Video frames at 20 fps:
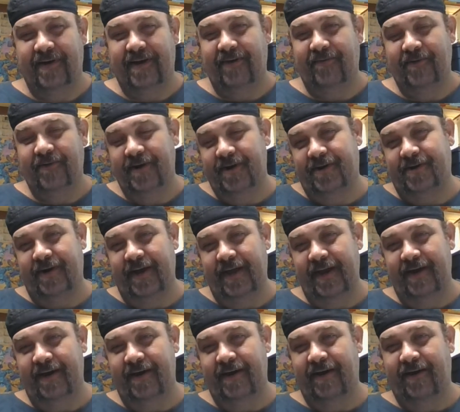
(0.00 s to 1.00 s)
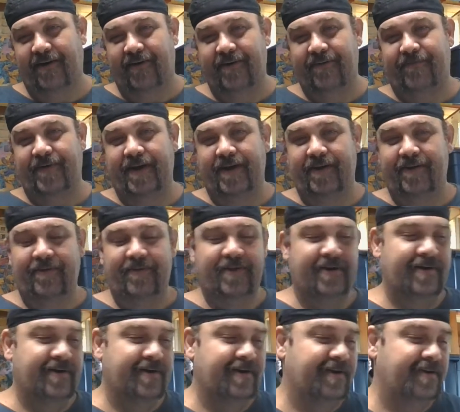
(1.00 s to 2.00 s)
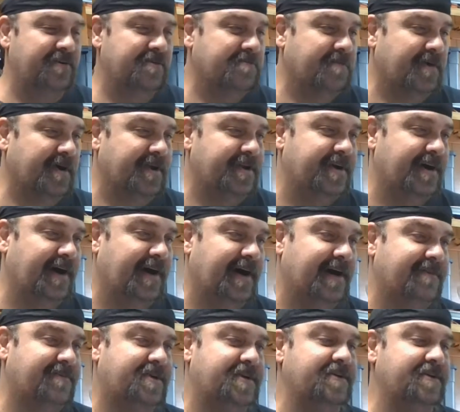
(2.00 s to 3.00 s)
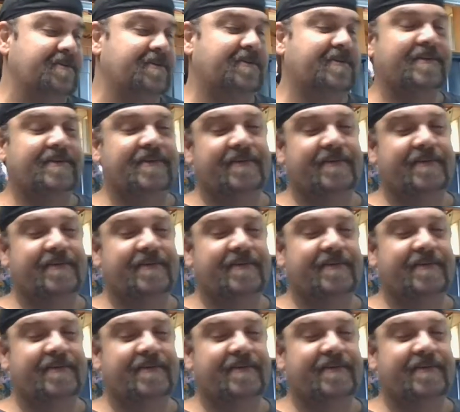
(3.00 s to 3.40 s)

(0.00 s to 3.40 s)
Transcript: I would have traded it out if I knew they were going to do a bunch of offshoots.